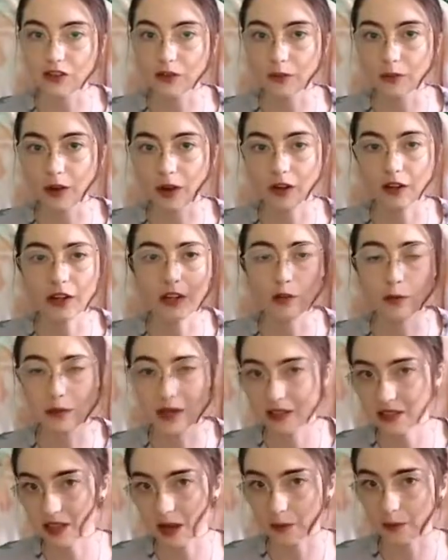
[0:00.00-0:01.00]
park, he'll
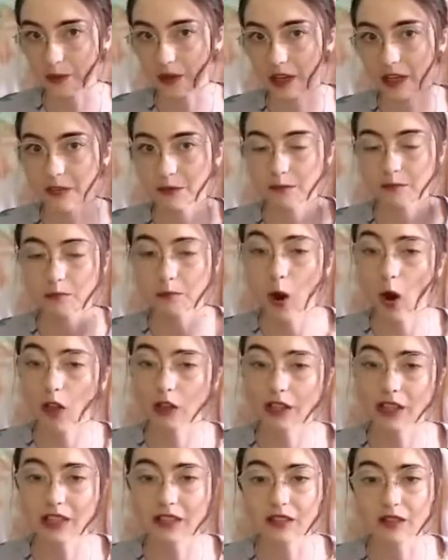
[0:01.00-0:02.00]
be separate,
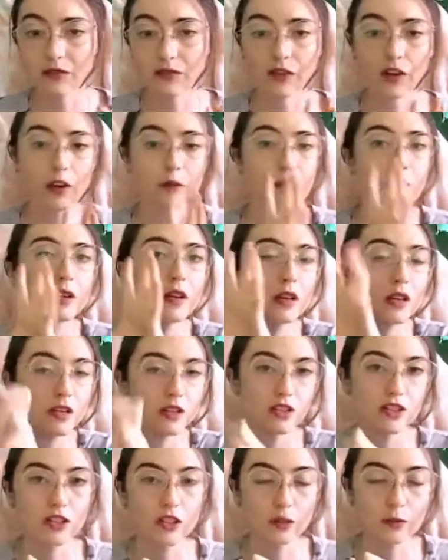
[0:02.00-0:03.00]
Molly in the farm,
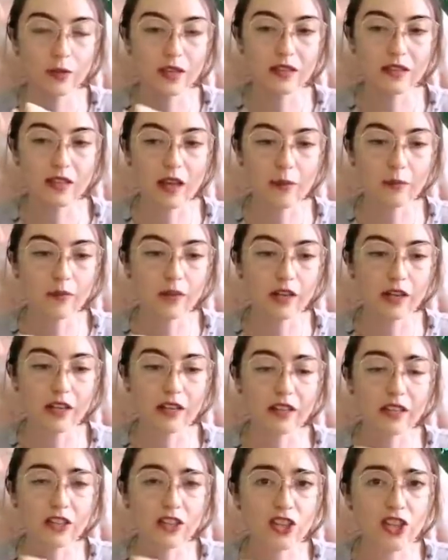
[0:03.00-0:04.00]
she'll be separate,
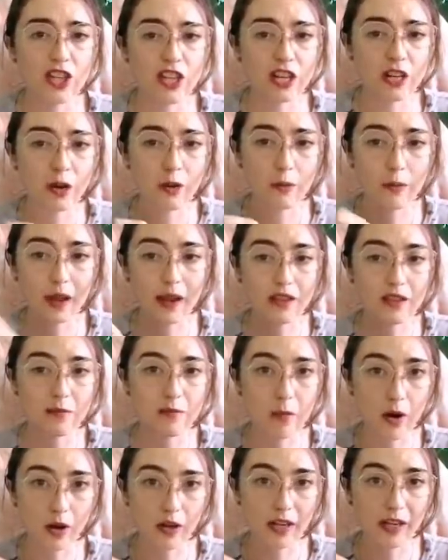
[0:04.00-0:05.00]
and then Shino by the
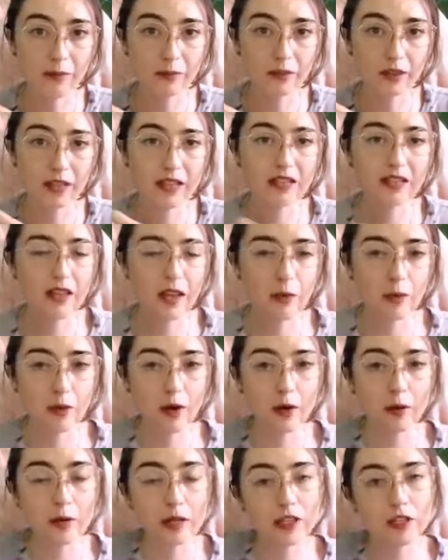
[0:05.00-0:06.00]
marketplace. I'll
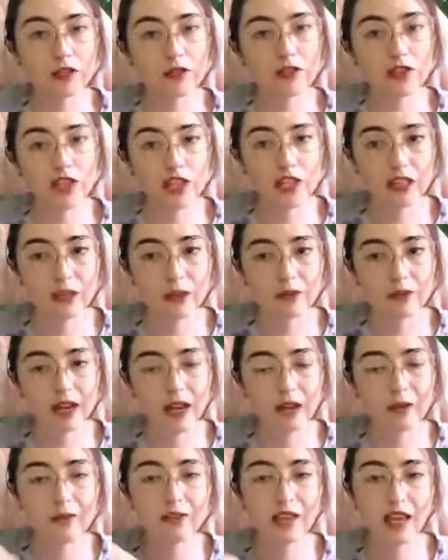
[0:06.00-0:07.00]
probably do Shino's
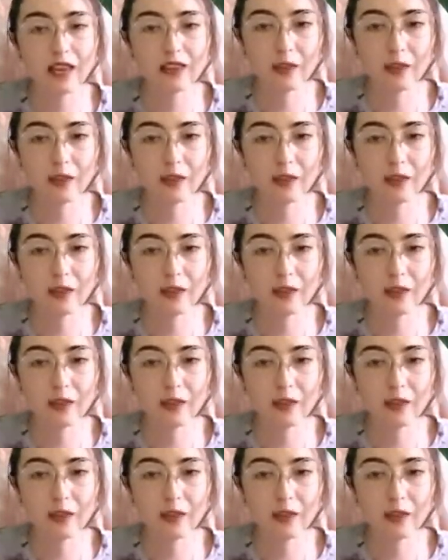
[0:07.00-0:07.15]
house and the